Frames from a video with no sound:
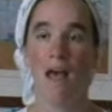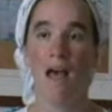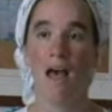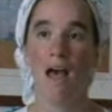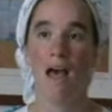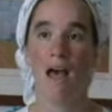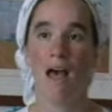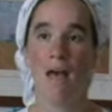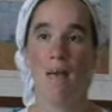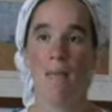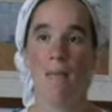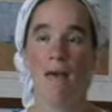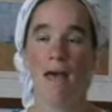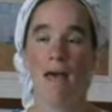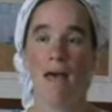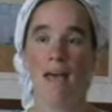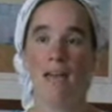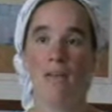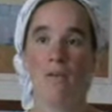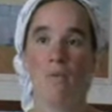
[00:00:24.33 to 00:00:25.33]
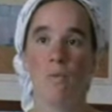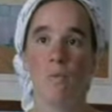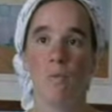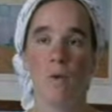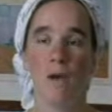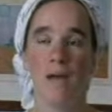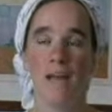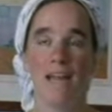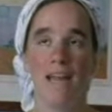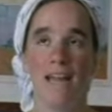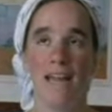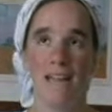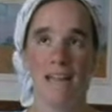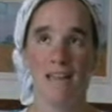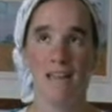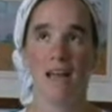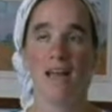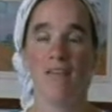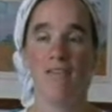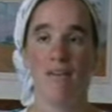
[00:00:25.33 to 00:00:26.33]
And what I
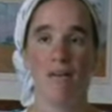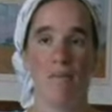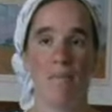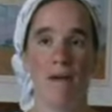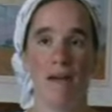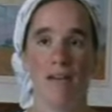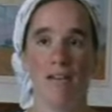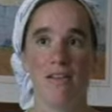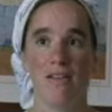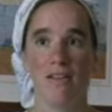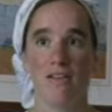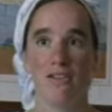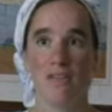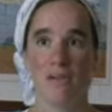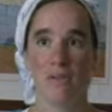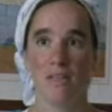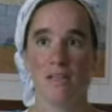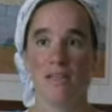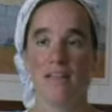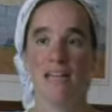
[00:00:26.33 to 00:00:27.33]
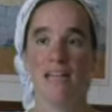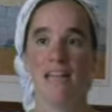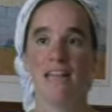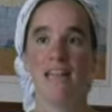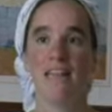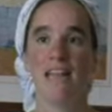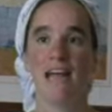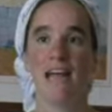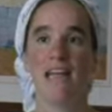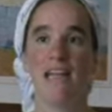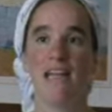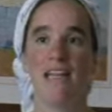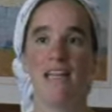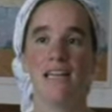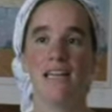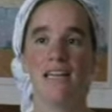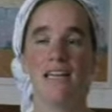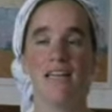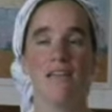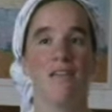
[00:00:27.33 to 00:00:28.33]
love about this shul is that it
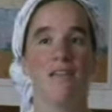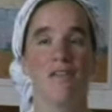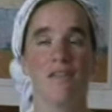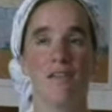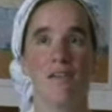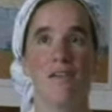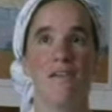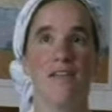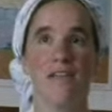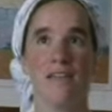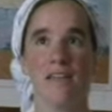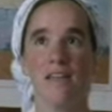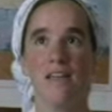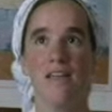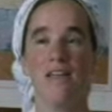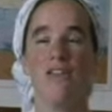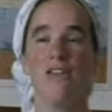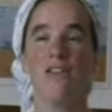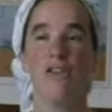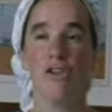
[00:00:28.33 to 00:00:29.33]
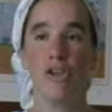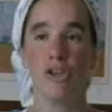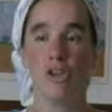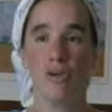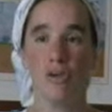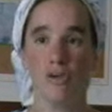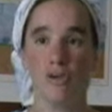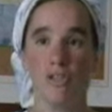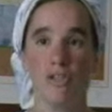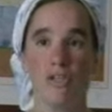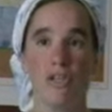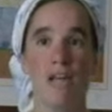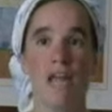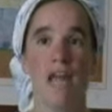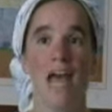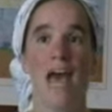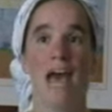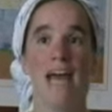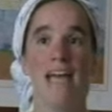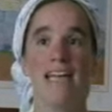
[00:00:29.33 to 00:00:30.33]
is, first of all, it's huge
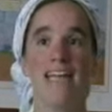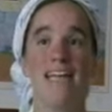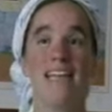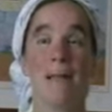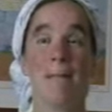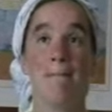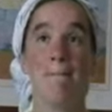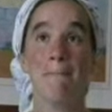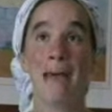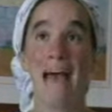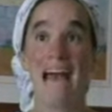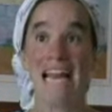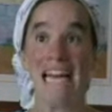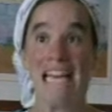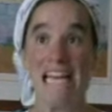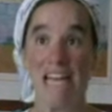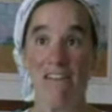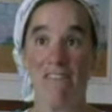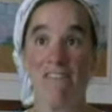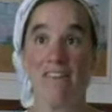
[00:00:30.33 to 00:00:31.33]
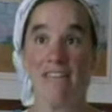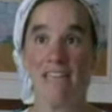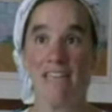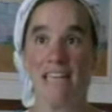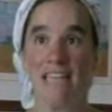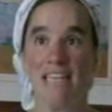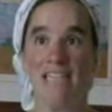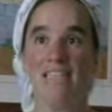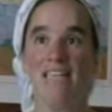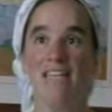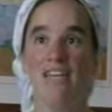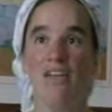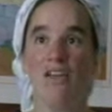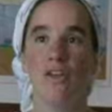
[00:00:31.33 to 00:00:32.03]
and it's magnificent.